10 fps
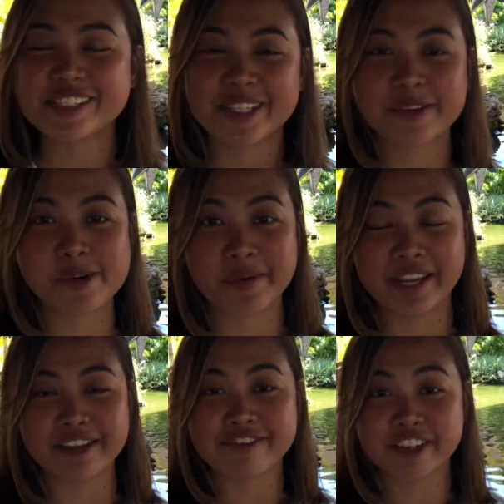So we're
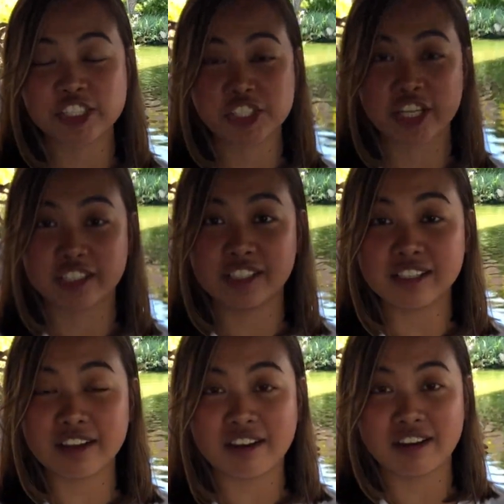waiting for a shuttle
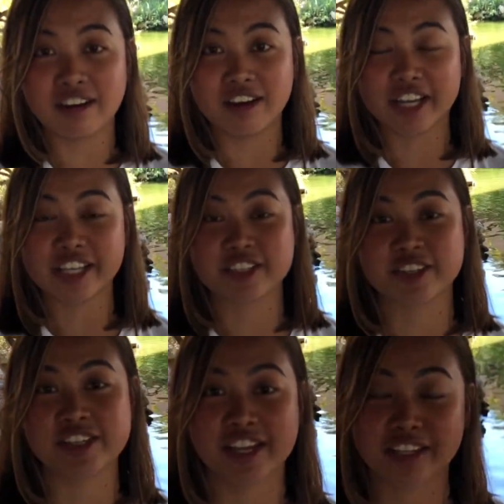
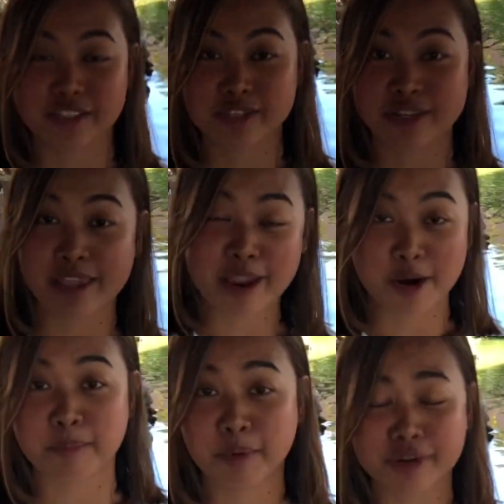to take us to the
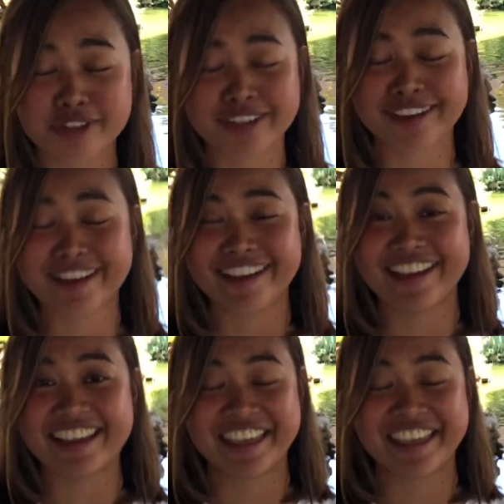airport today.